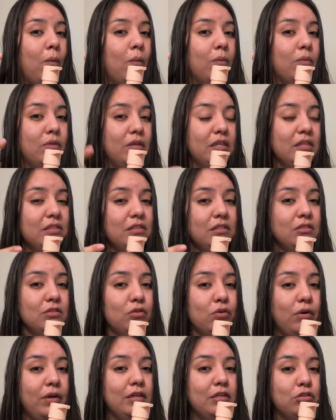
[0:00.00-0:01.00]
this is
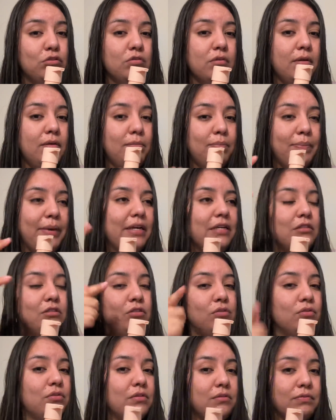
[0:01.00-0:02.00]
going straight back
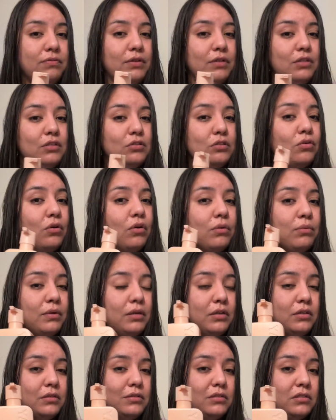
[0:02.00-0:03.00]
to the freaking store
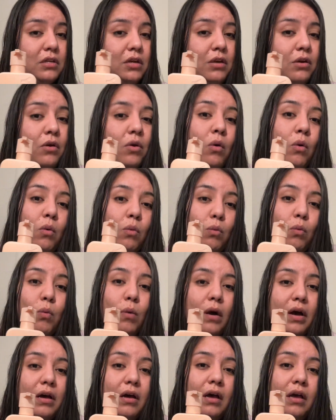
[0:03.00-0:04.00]
because
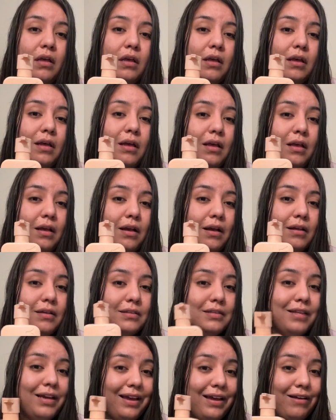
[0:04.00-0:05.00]
what
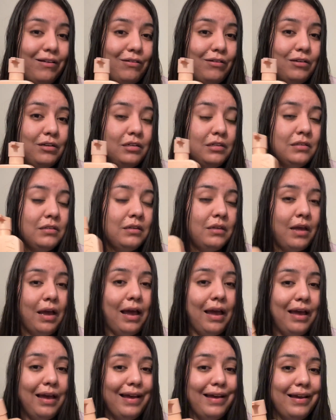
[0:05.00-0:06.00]
the hell?
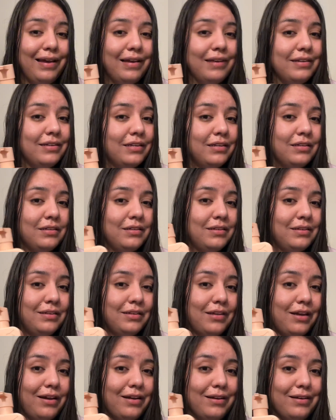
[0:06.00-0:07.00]
And
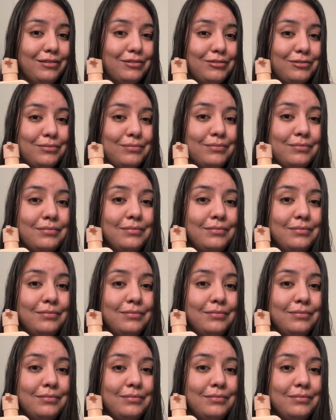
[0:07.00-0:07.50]
yeah, guys,